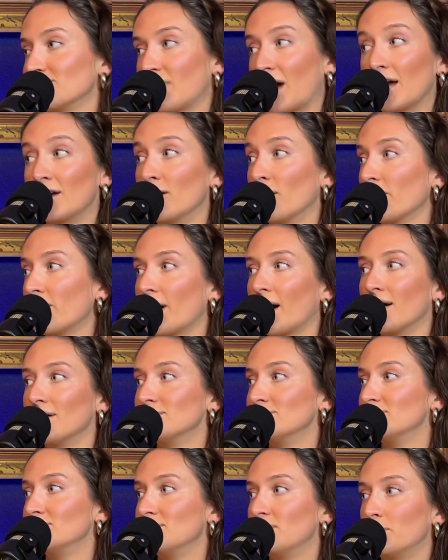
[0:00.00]
I know that,
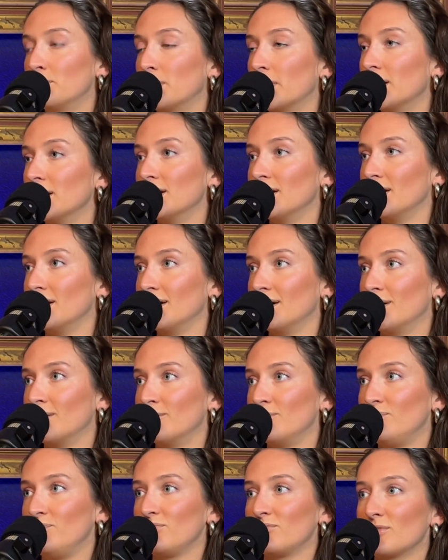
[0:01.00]
but
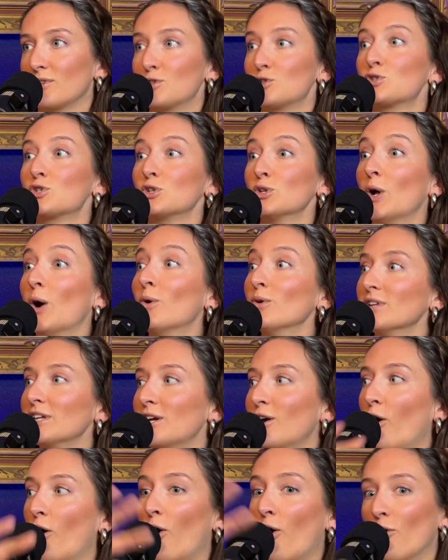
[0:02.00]
slowly,
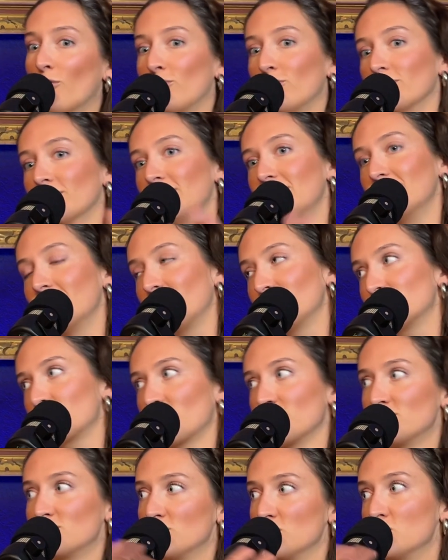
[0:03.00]
hopefully that
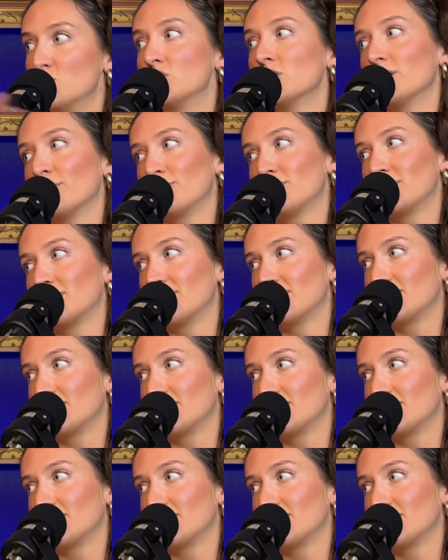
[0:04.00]
starts to shift